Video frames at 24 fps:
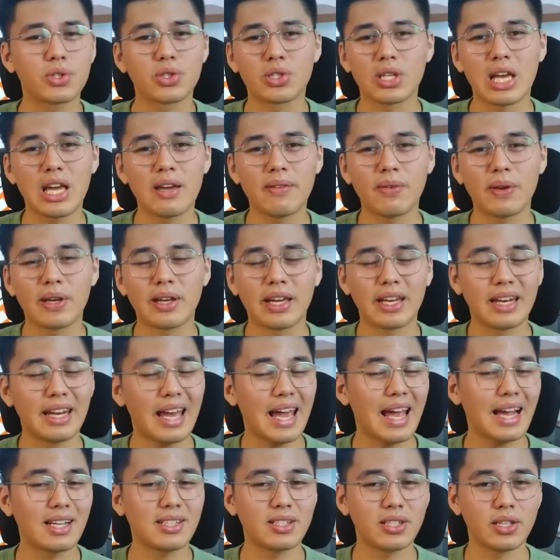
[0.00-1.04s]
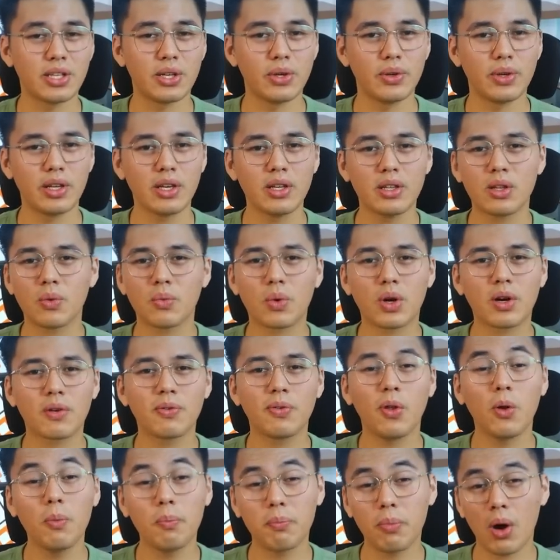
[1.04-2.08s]
saving and executing, the
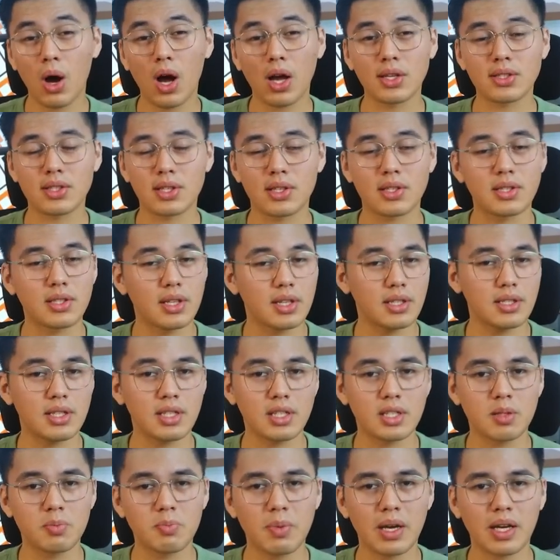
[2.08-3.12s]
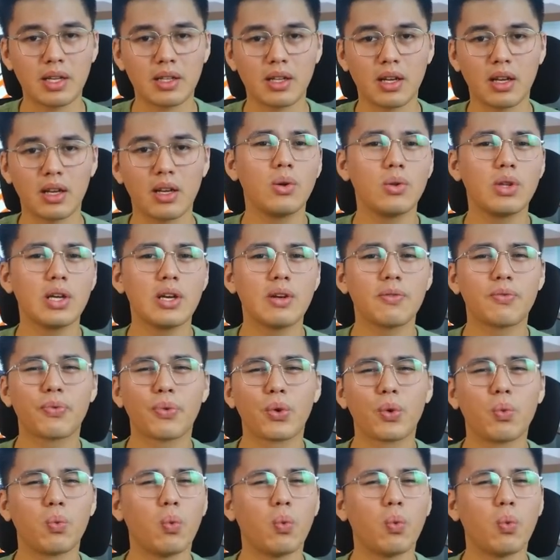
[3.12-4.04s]
workflow pauses as expected, holding for